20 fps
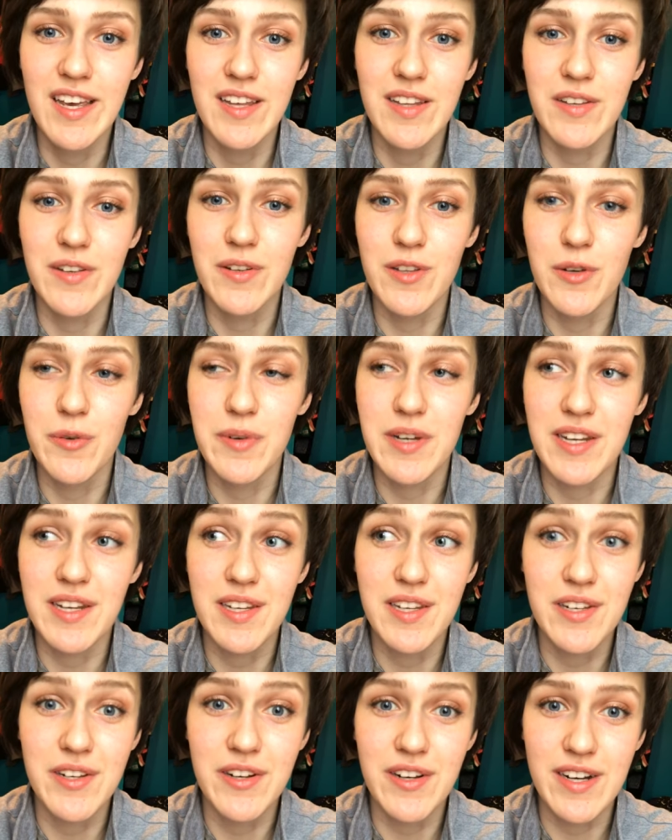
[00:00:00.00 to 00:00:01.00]
The only way to
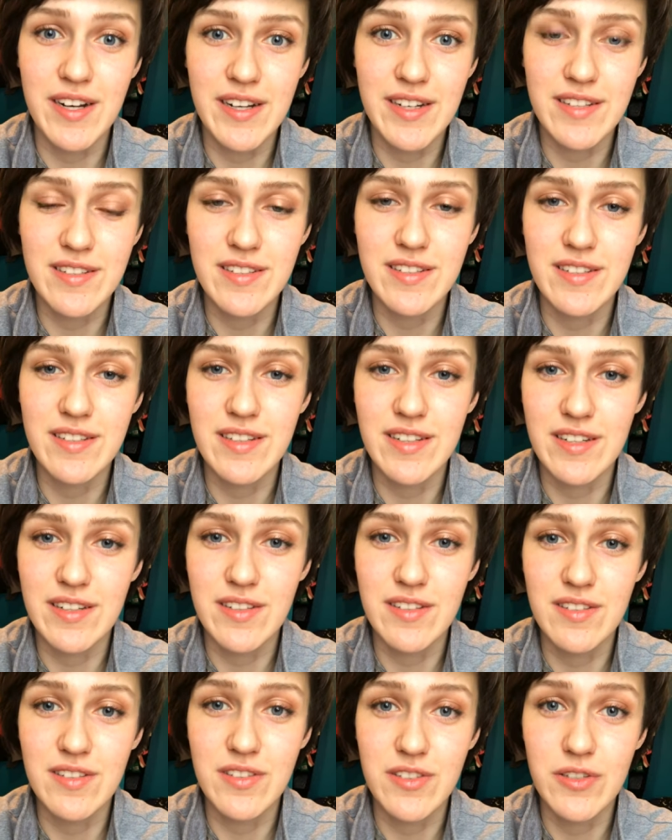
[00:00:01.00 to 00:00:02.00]
cure us
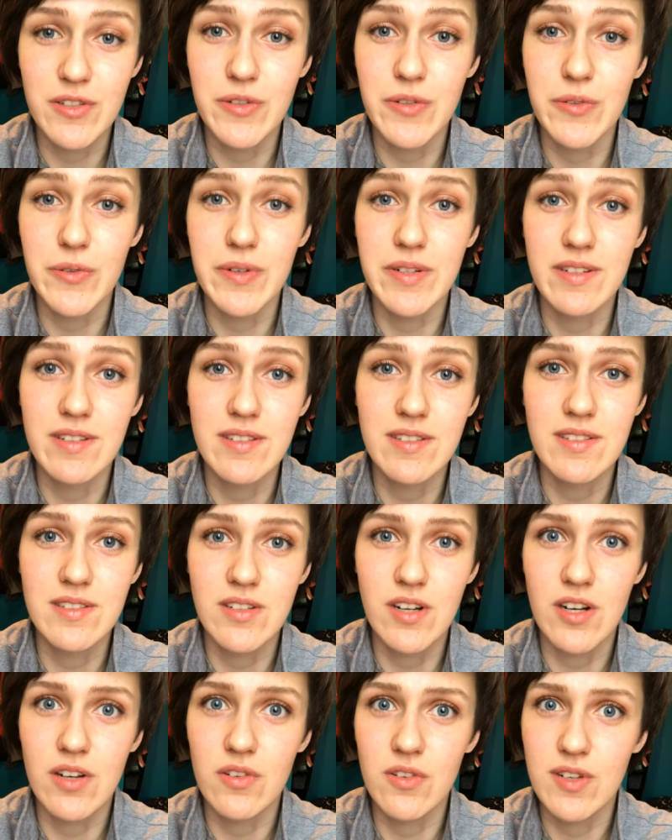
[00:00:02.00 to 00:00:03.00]
is to
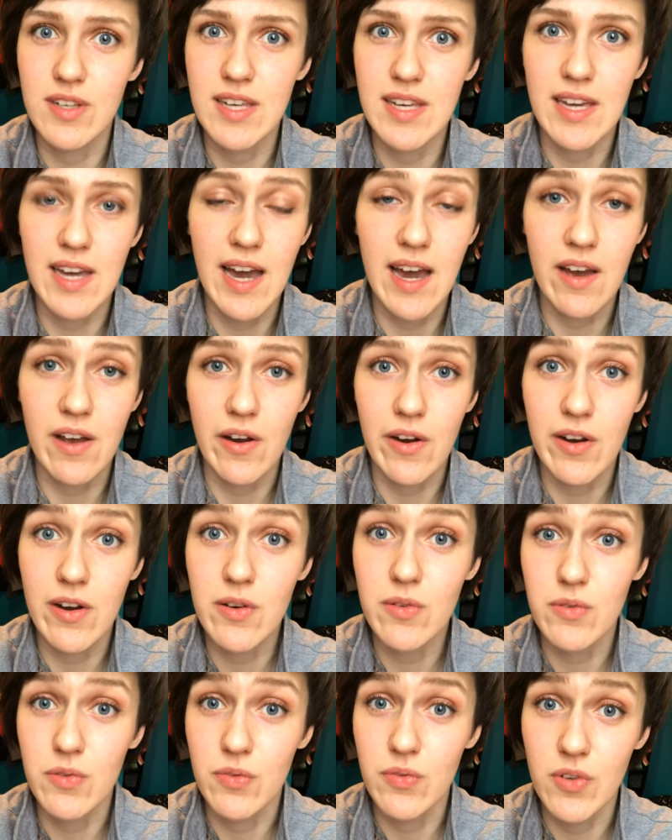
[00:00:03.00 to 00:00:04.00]
start looking at our
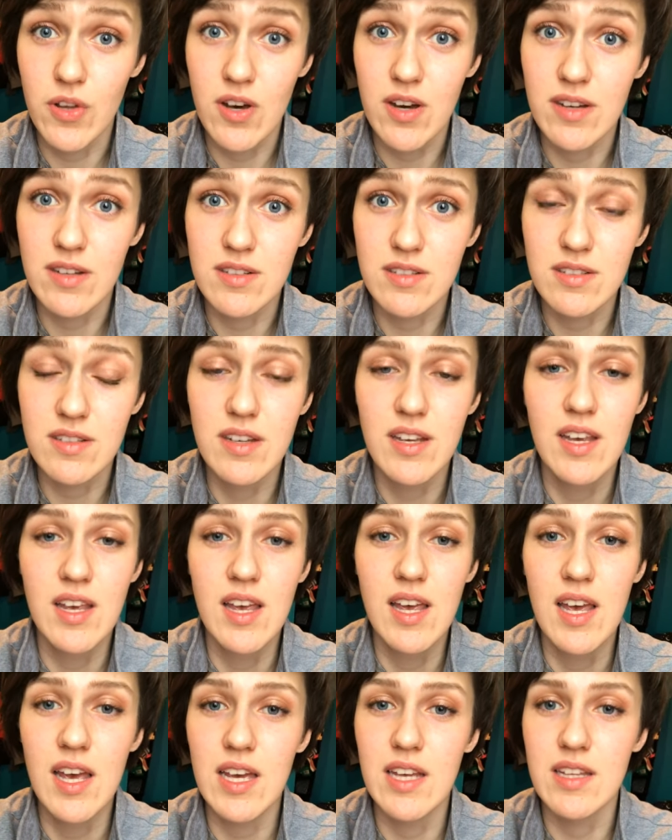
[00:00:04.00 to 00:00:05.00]
own flaws
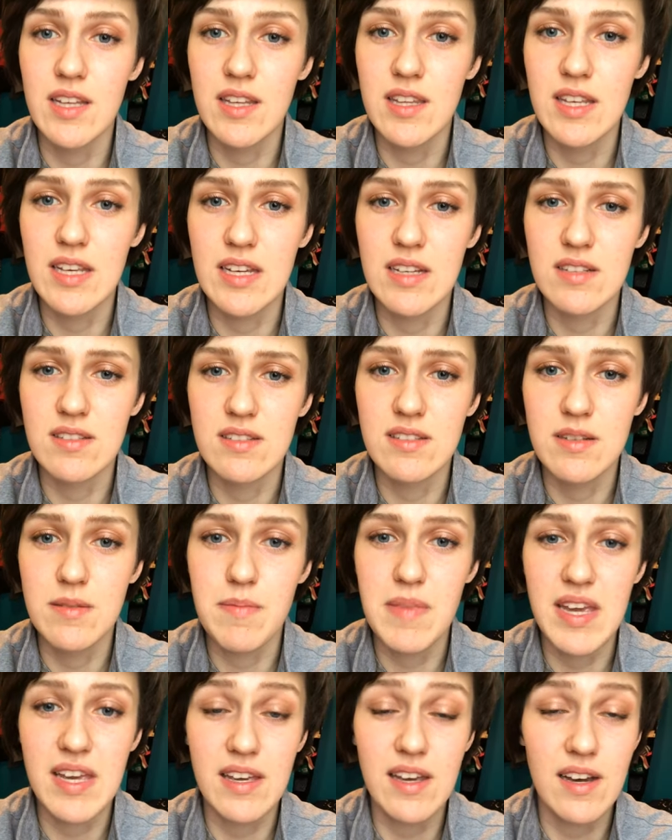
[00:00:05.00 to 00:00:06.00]
and the things that
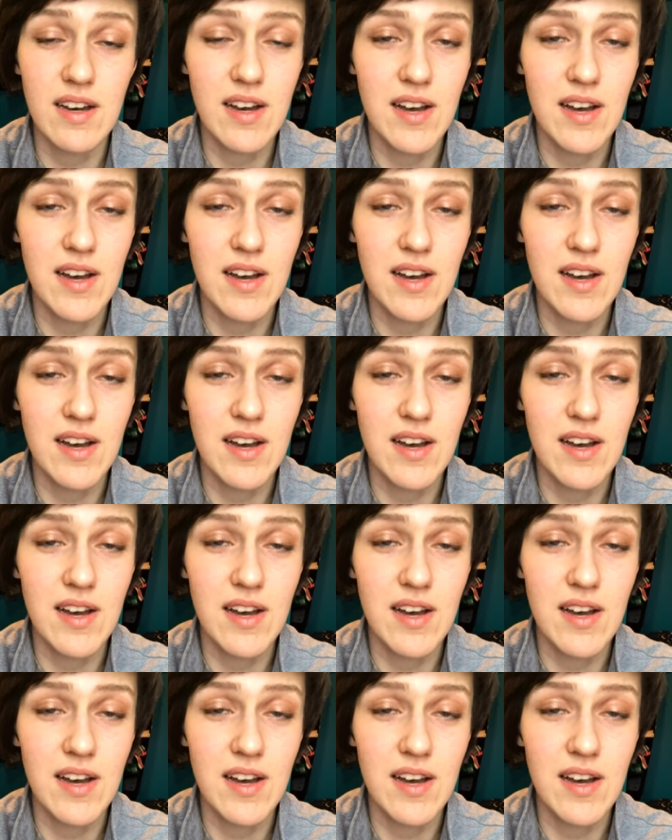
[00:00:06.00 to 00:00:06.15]
make